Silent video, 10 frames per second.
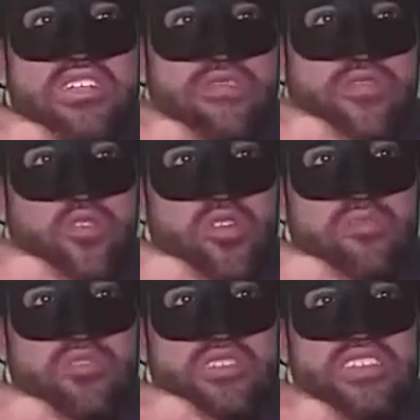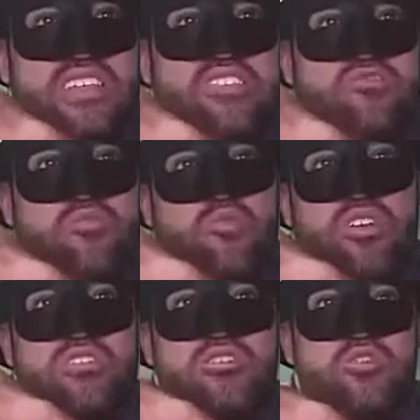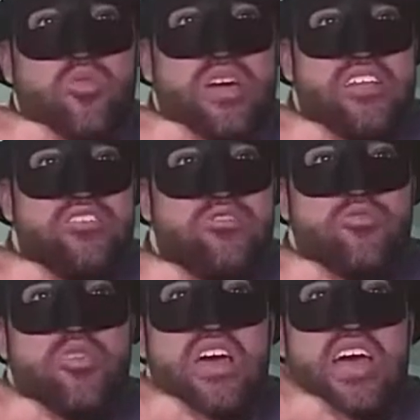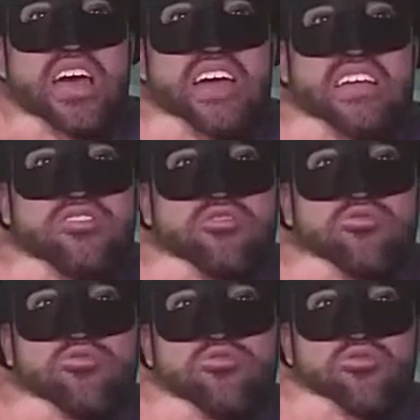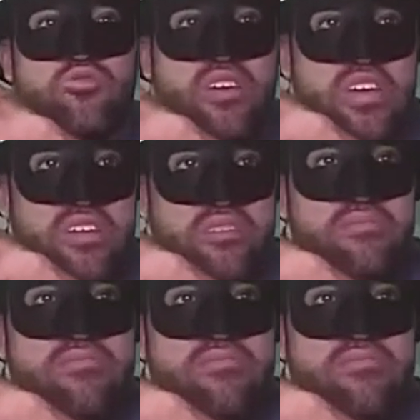The phone number is 631 282 8223.